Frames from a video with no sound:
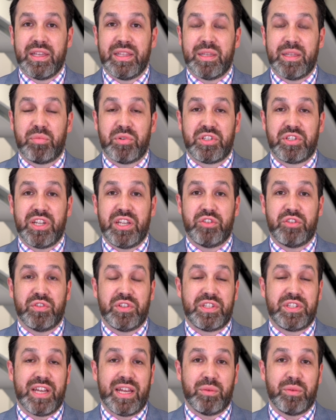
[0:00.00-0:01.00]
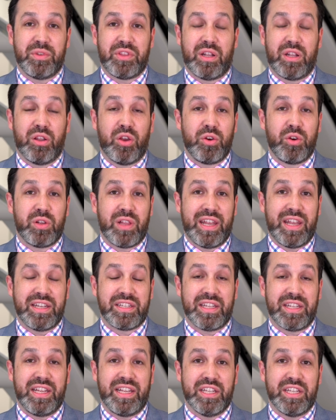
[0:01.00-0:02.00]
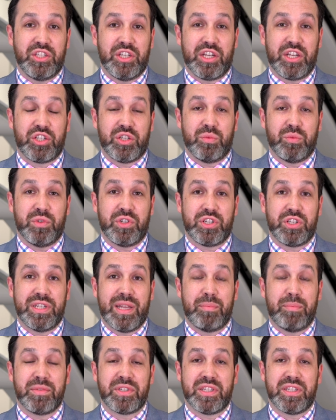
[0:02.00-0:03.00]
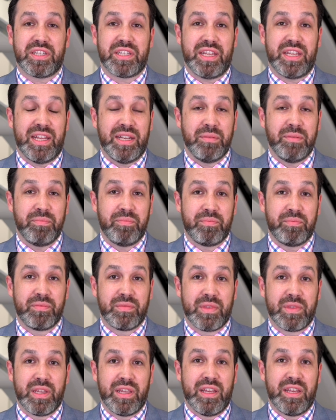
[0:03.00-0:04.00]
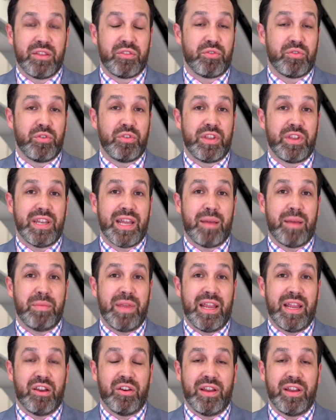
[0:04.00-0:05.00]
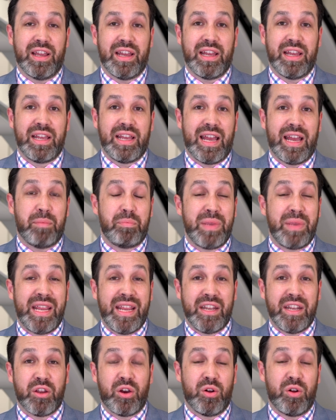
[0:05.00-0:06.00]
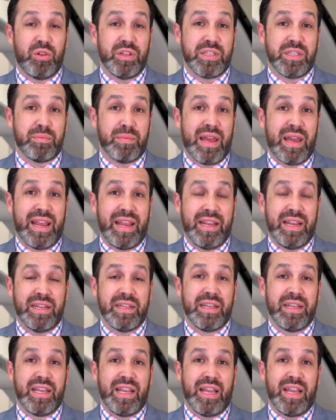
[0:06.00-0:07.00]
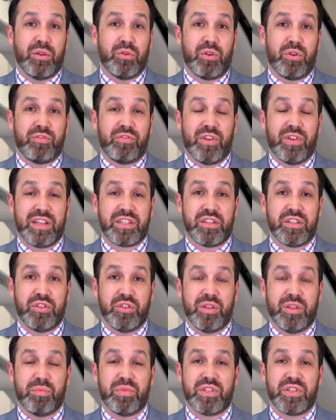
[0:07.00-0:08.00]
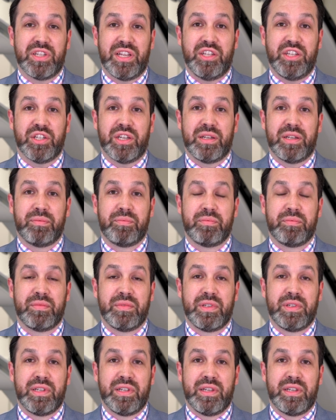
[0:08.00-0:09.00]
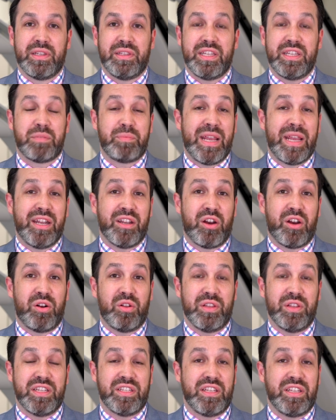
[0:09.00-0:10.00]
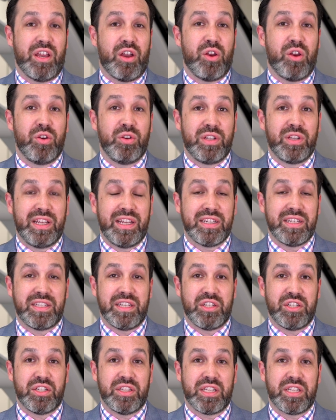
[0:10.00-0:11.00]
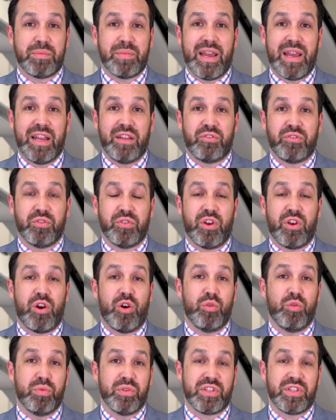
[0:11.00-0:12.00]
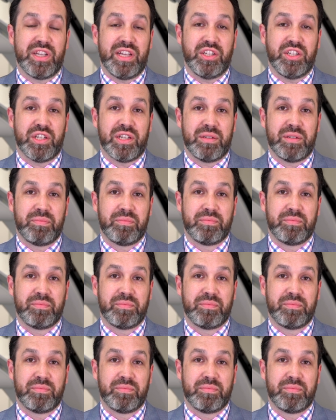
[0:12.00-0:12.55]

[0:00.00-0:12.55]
The procedure is done with a local anaesthetic injection which numbs the skin. Through the numb area, a pinhole is made in order for us to do the procedure. This pinhole is the only incision that's made through the whole procedure.